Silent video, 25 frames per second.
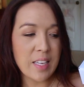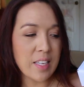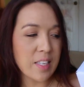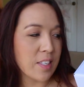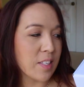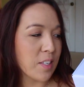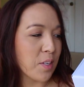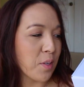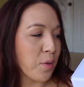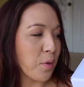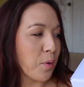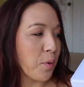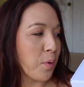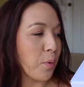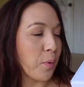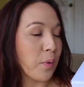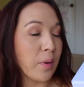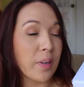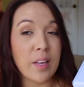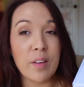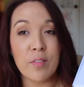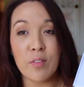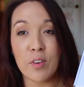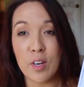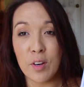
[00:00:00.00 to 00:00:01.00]
So
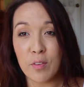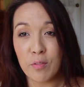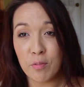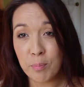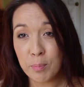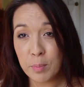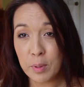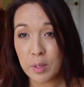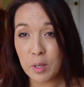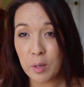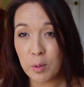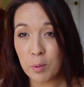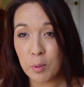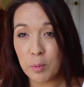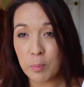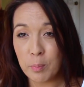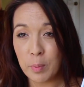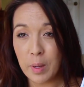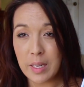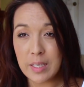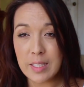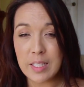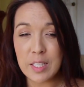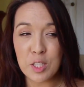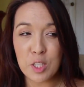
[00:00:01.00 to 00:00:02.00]
if you're not familiar with
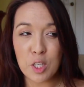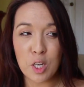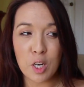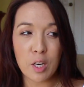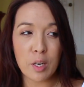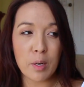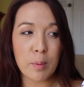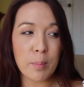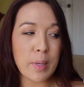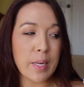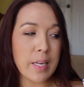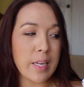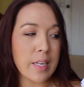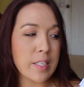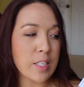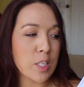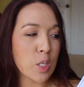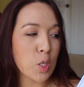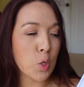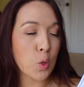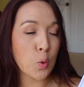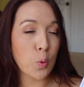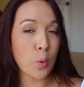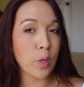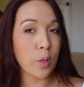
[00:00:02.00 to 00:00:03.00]
BoxyCharm,
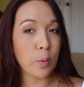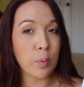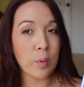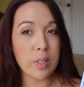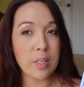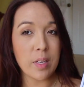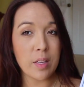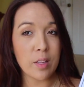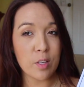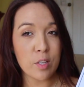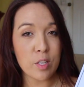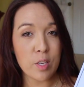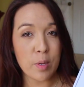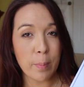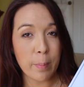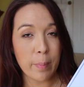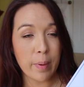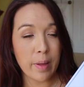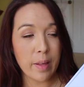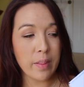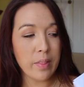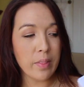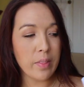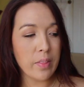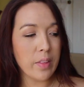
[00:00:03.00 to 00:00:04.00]
it's twenty-one dollars a
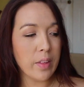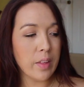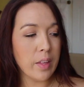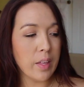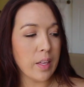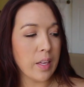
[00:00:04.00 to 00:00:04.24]
month,